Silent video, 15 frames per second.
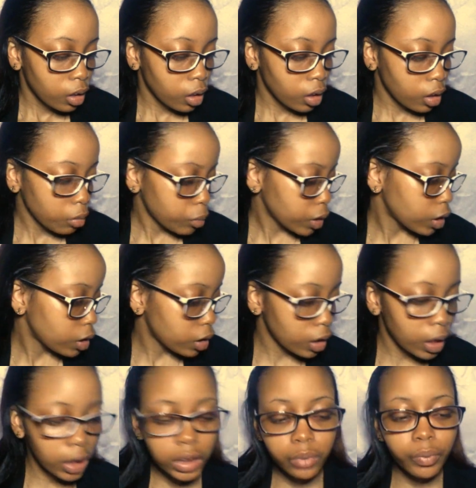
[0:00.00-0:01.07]
The
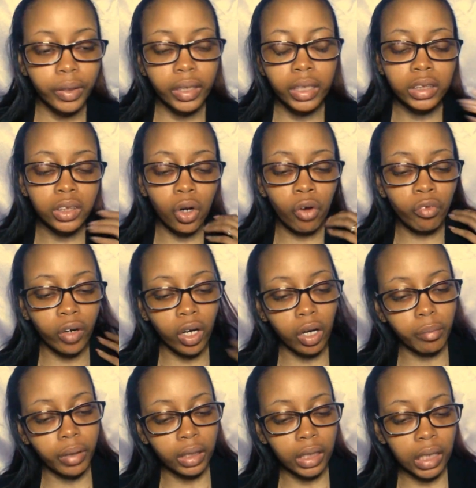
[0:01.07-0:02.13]
next one is
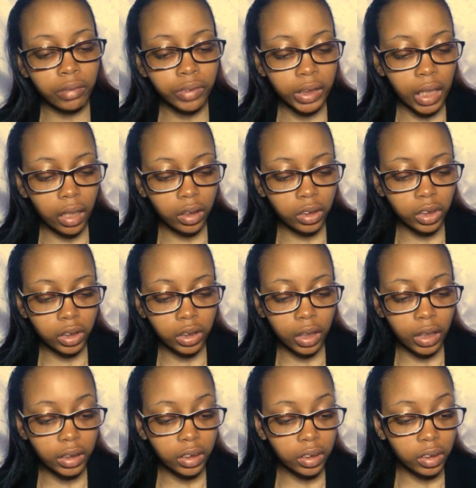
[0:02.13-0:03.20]
Overcoming Life Challenges,
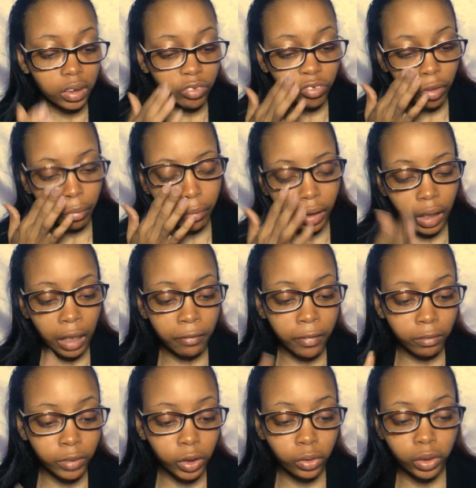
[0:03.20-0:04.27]
Lessons from the Life
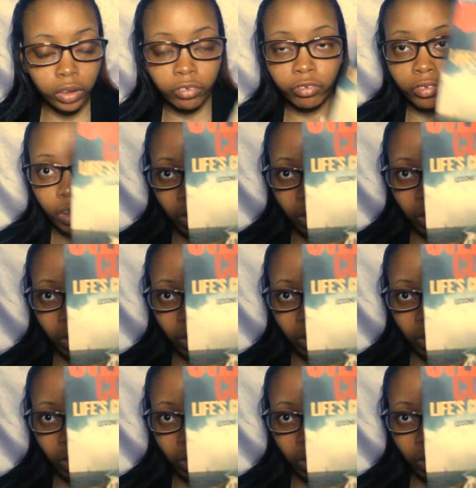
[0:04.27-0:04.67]
of Joseph,